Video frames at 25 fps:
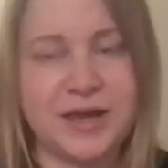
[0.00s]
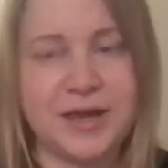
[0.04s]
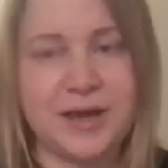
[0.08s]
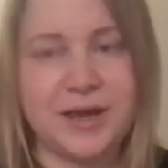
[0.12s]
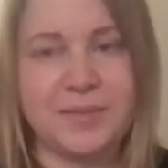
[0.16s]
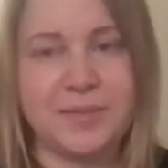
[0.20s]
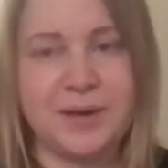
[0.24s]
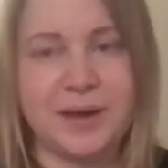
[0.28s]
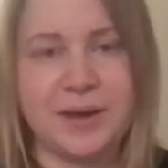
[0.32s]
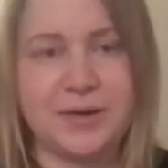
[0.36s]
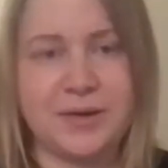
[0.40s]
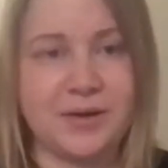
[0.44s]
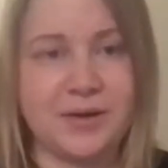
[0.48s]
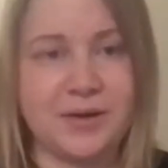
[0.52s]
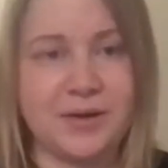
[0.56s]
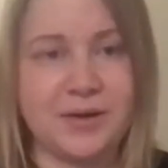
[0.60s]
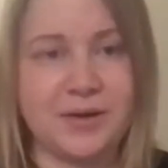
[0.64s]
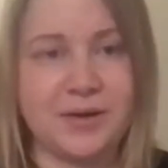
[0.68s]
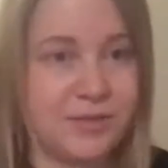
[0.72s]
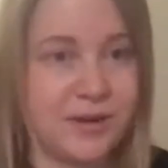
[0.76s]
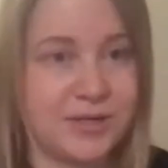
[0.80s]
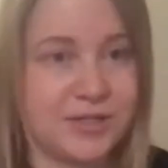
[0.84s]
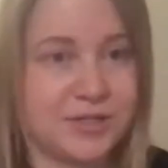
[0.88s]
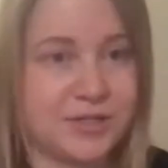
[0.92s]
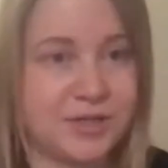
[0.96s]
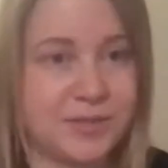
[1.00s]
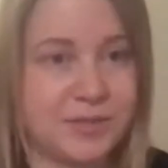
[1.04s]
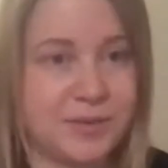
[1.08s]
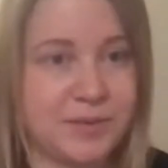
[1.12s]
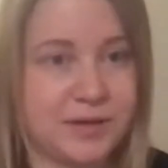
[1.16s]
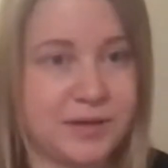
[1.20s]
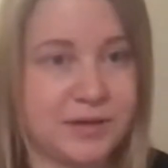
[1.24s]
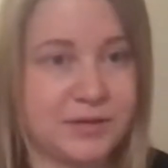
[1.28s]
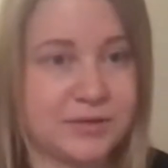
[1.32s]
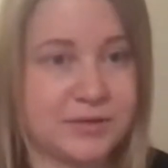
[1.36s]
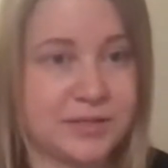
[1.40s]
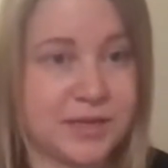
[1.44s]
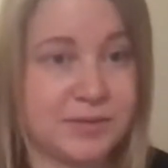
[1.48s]
And not a question, but
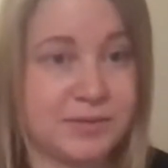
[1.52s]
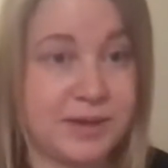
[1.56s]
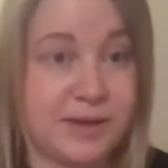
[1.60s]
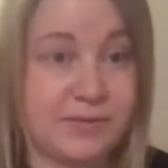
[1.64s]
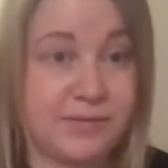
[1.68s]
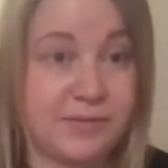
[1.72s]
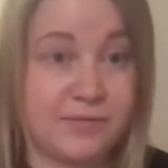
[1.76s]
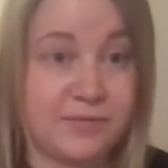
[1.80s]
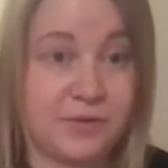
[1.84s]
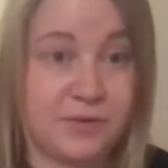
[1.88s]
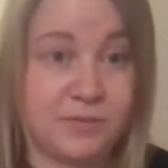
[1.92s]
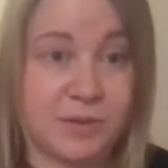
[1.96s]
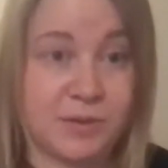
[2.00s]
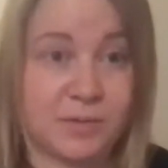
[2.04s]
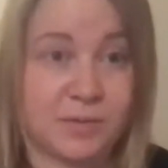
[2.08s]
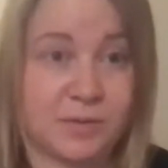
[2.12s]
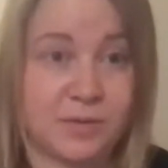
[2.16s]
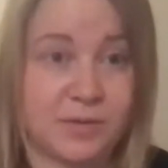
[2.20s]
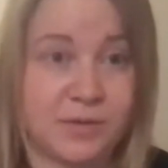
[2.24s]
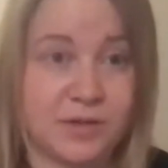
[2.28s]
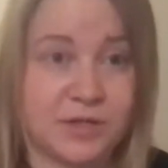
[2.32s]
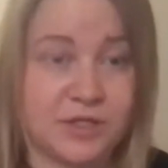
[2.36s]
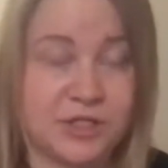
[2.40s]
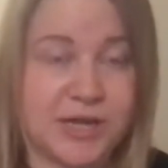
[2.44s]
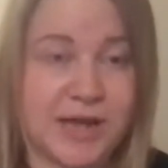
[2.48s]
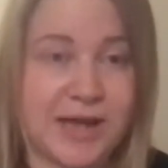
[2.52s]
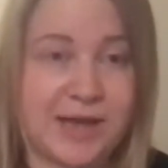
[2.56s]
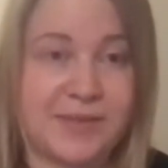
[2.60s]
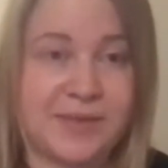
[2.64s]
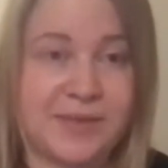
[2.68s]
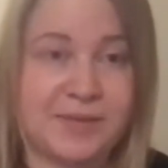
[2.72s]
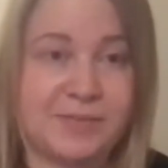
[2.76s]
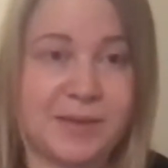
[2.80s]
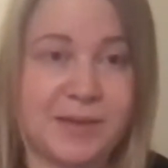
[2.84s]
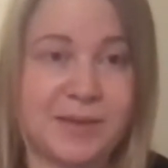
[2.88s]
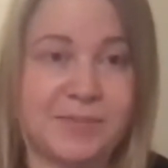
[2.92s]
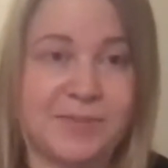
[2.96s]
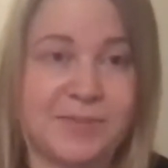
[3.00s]
it looks like we have a few people in the chat
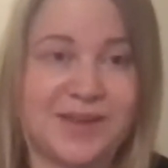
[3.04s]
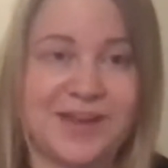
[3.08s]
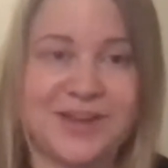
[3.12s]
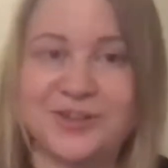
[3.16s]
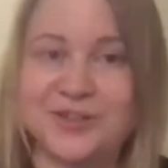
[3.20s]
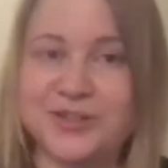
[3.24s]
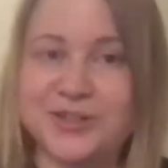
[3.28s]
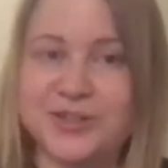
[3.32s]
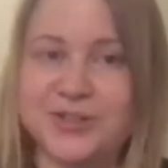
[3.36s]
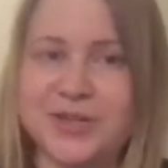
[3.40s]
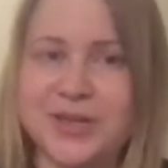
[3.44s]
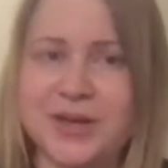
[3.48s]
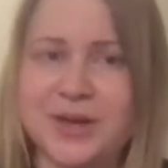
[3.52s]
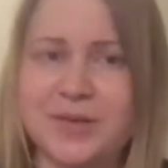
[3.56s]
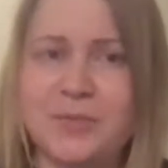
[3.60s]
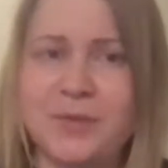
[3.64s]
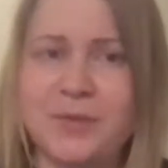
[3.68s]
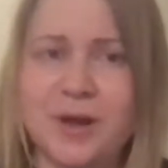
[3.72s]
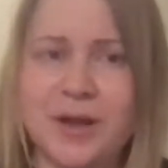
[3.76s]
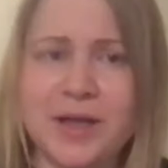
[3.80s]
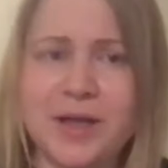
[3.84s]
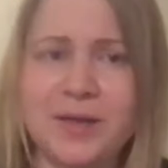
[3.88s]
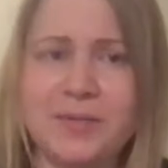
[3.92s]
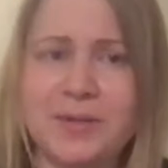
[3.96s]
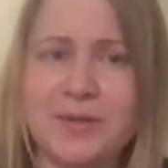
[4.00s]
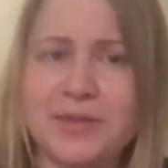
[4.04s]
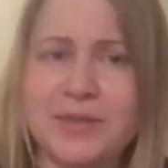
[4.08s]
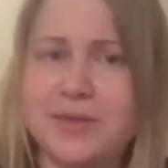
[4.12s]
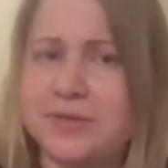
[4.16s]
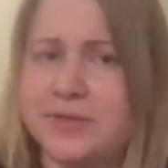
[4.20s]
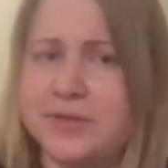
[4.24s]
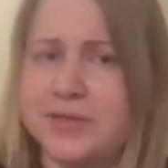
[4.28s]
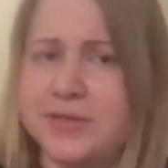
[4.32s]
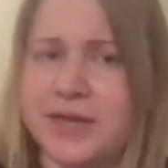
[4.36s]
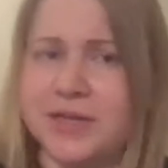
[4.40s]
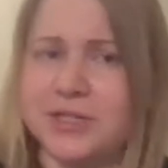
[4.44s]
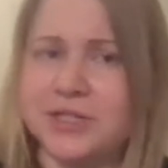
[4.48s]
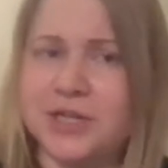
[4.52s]
that might be interested in working with you
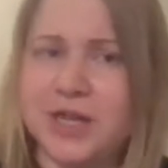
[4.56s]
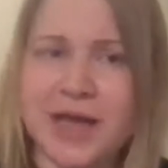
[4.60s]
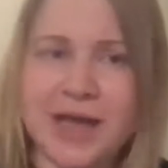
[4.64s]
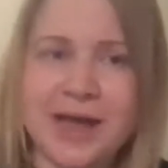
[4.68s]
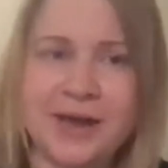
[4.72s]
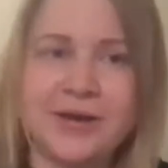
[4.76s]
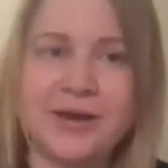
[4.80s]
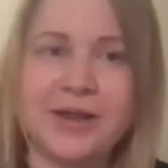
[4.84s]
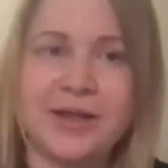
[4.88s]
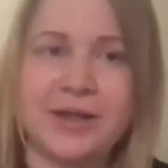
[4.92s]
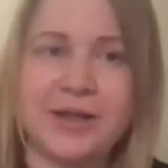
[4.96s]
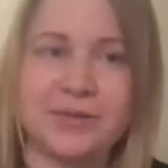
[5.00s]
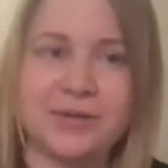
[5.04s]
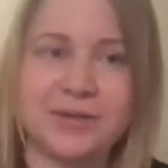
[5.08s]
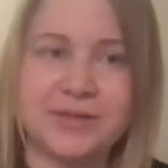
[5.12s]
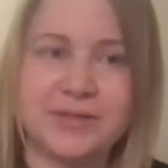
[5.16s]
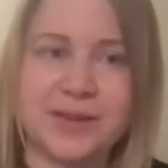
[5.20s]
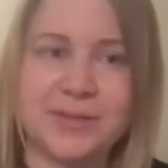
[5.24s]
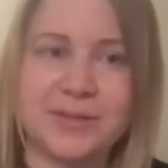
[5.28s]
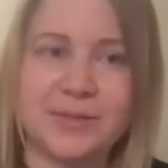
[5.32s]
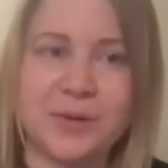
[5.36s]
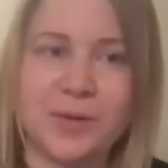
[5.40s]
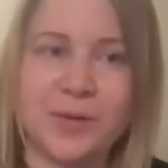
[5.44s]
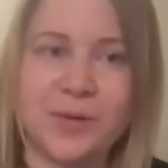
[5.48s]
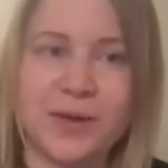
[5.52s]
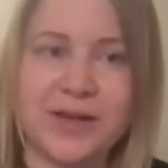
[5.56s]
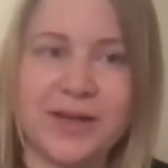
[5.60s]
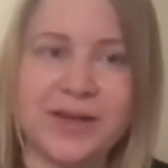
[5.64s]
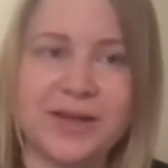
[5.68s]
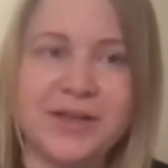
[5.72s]
/ hiring you at some point.